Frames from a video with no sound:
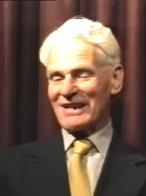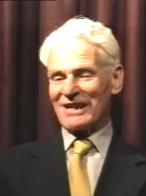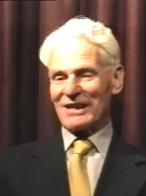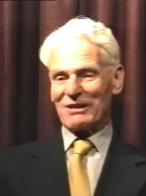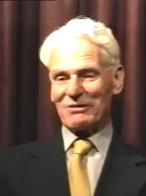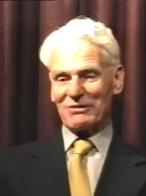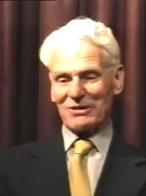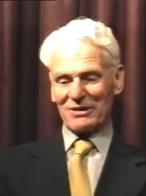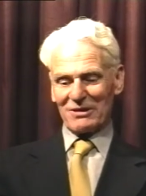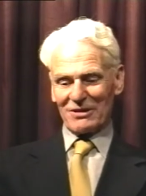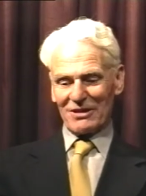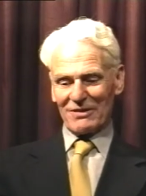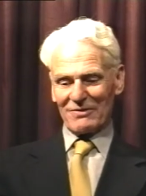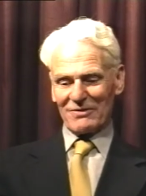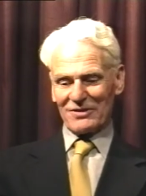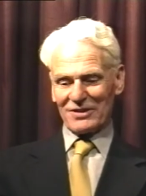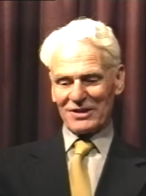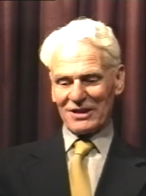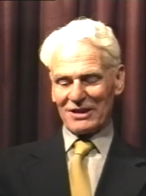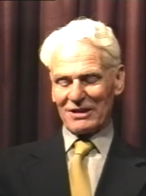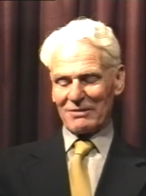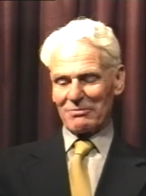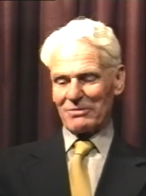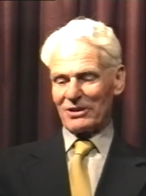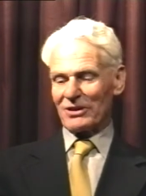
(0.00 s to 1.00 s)
It was
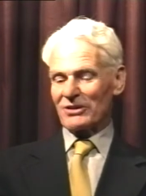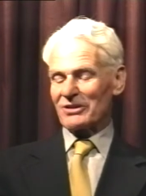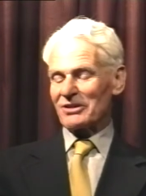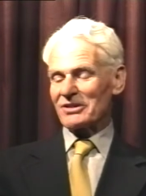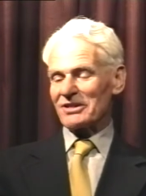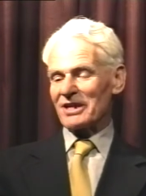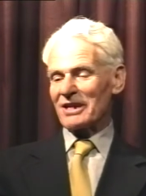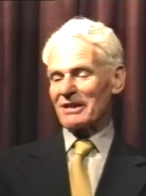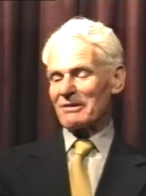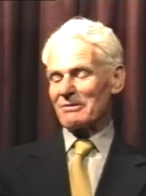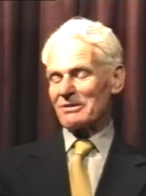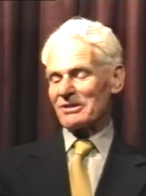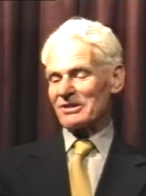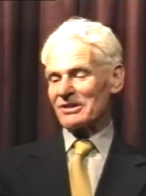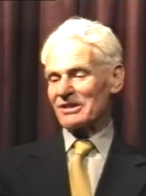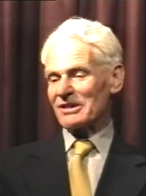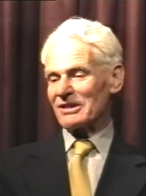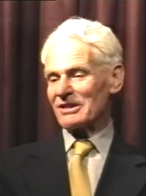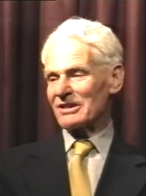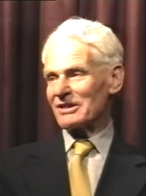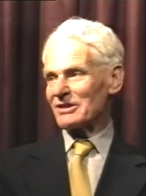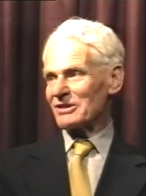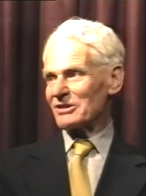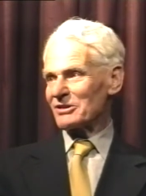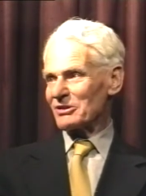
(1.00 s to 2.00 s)
obviously because I was
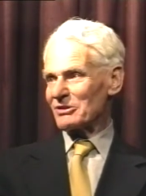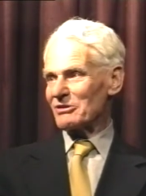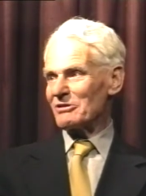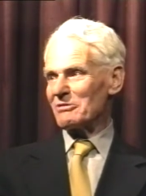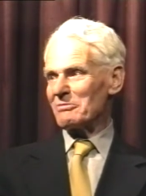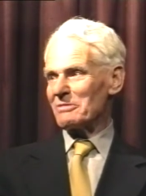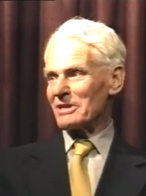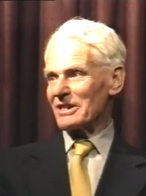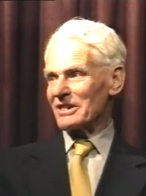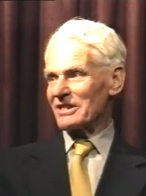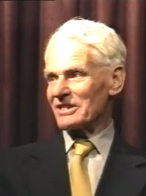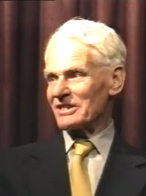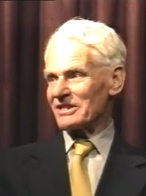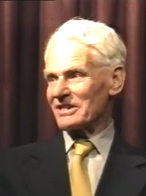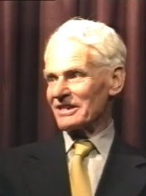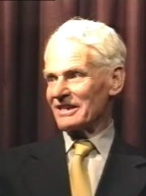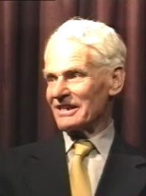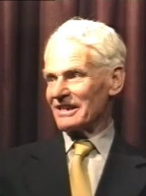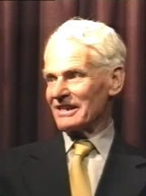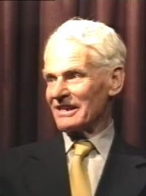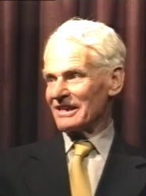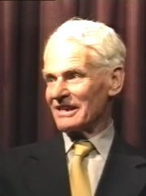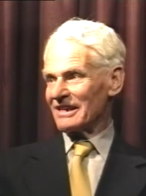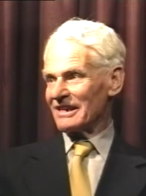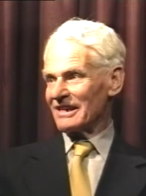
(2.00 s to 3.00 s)
a
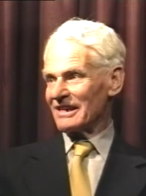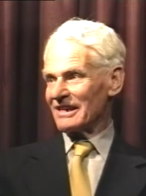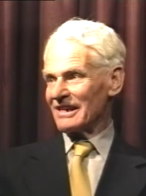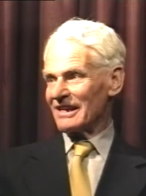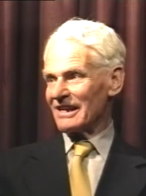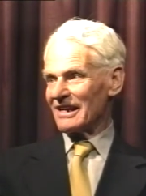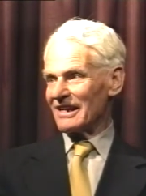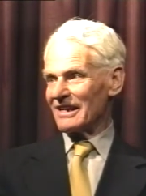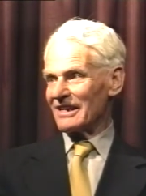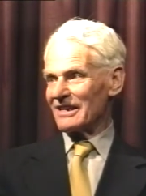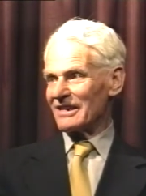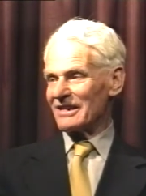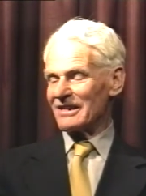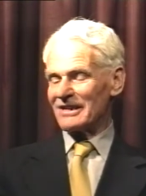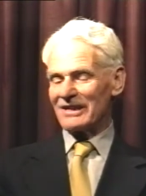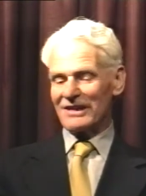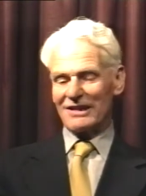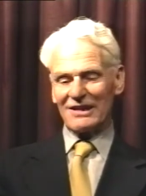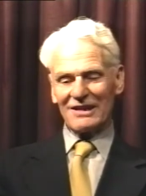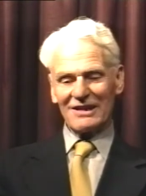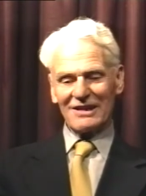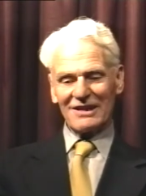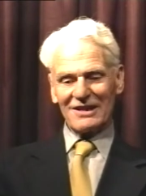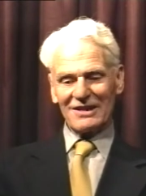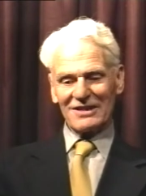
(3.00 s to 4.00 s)
schoolmaster and
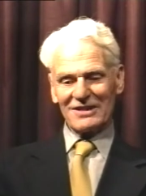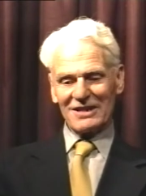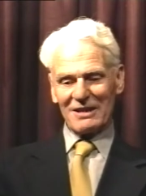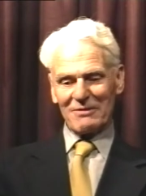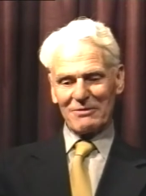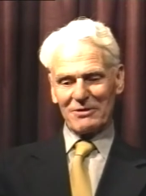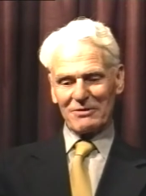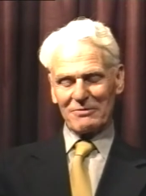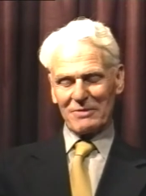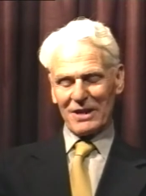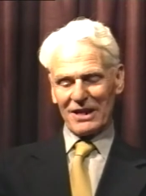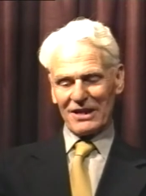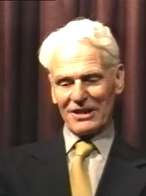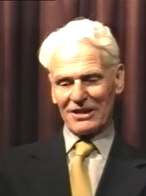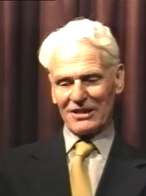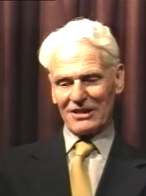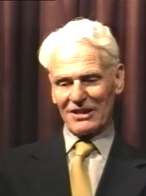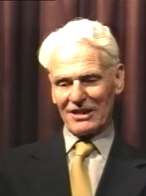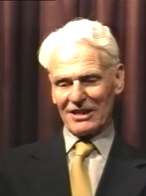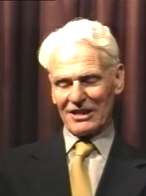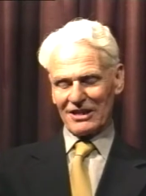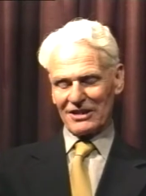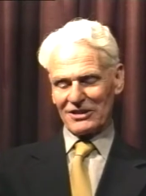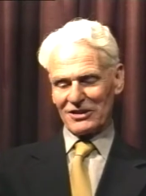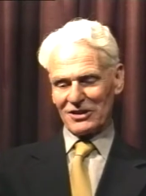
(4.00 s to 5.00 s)
some of my
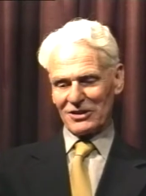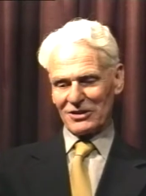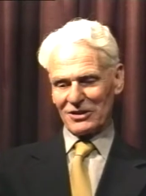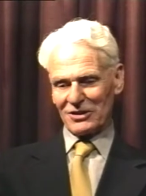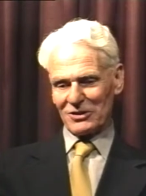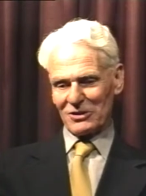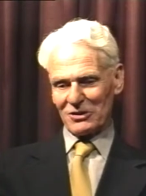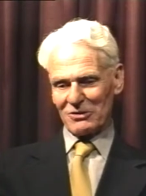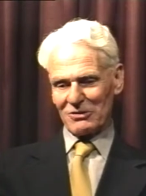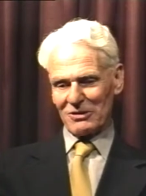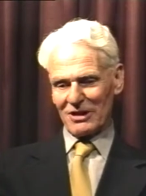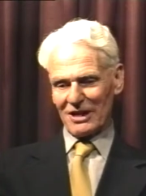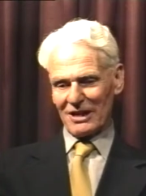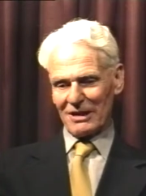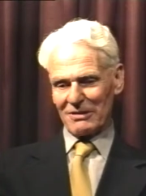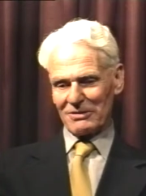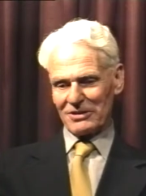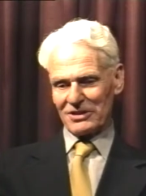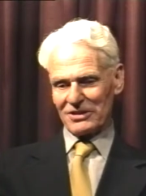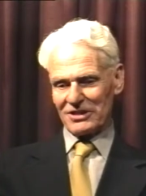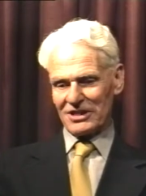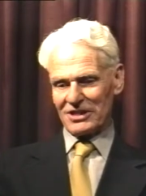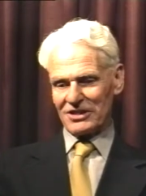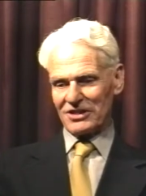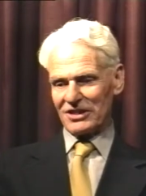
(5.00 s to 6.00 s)
colleagues in the school I
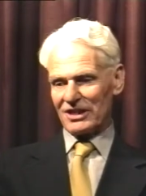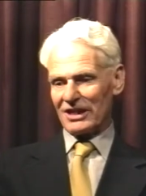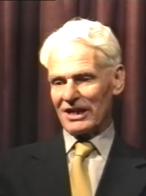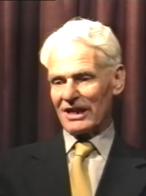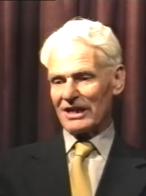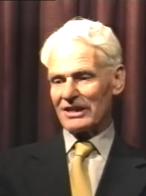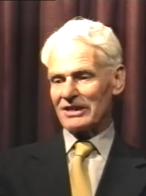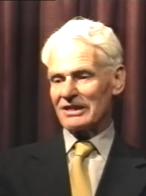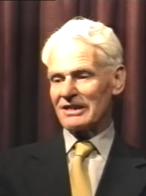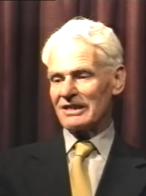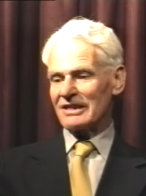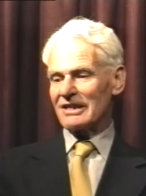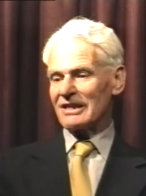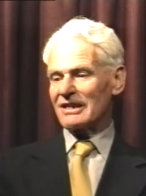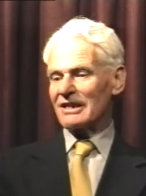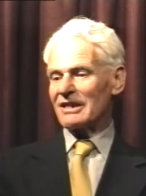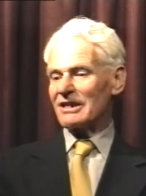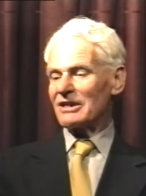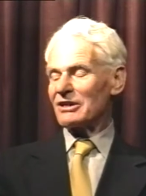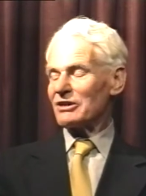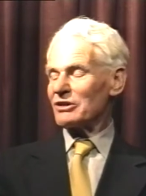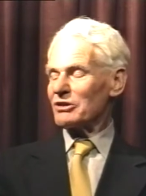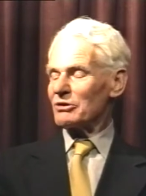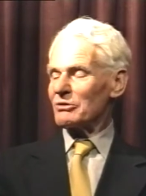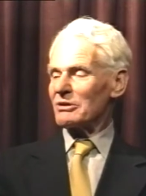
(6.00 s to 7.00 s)
was teaching at
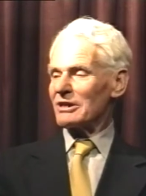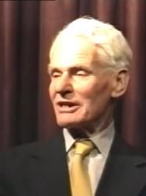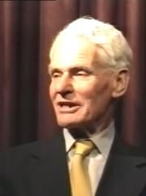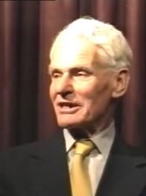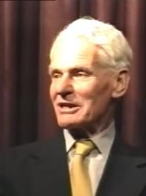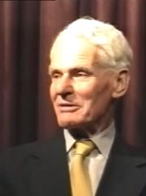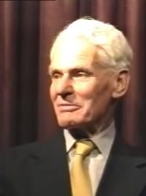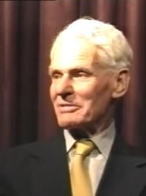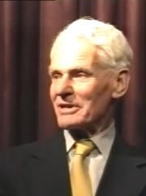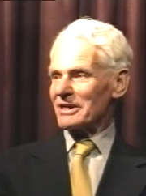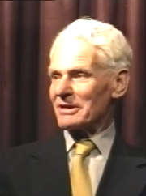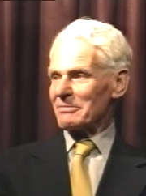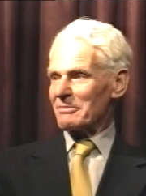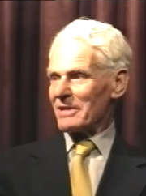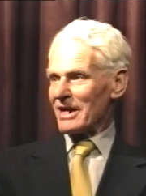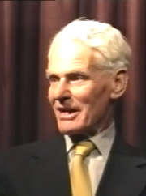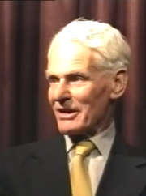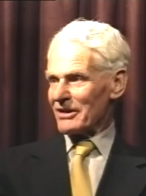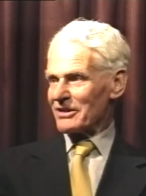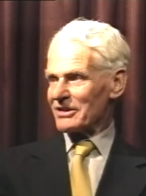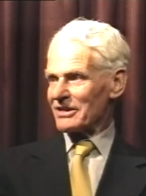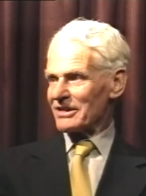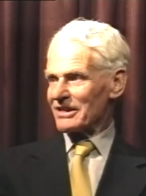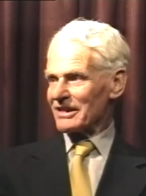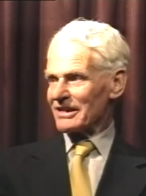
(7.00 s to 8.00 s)
knew a little bit
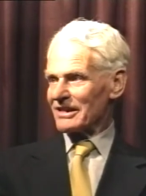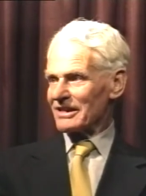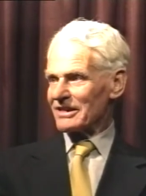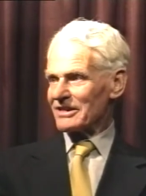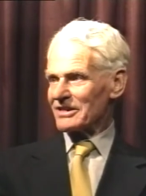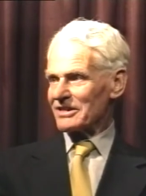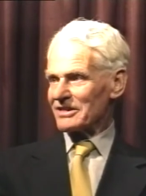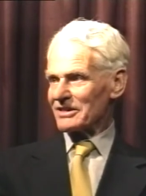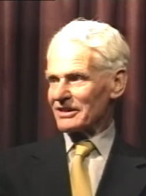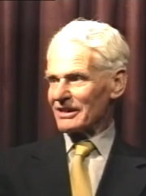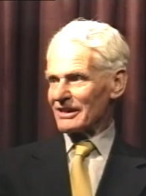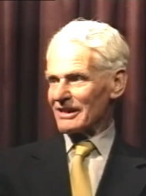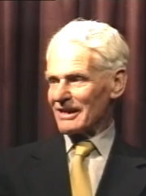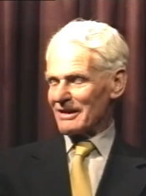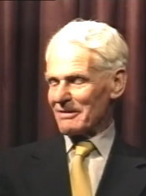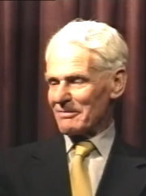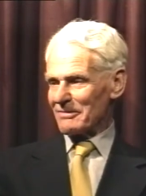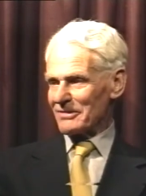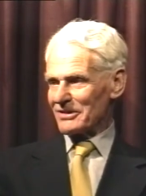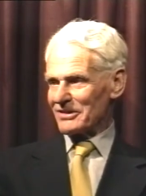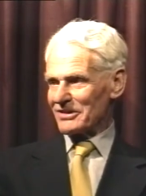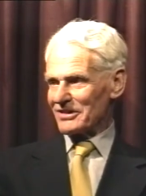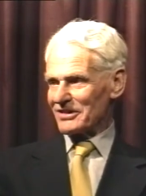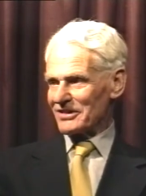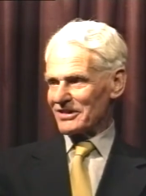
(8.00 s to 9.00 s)
about St.
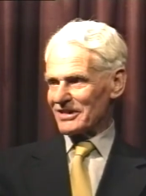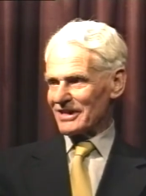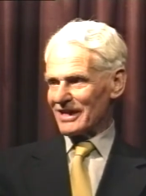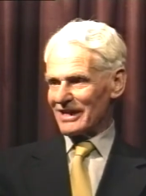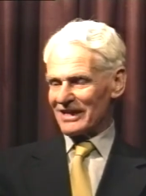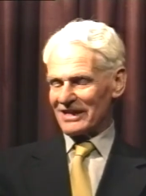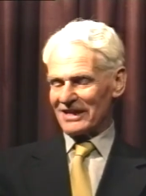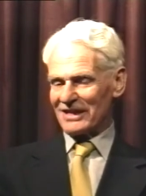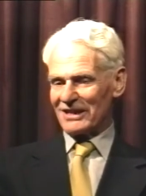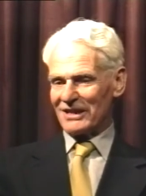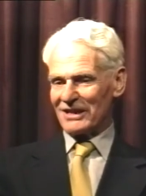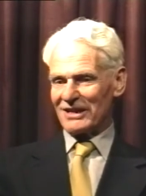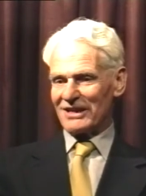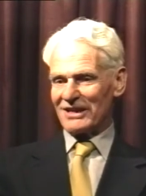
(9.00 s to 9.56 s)
Columba's and said,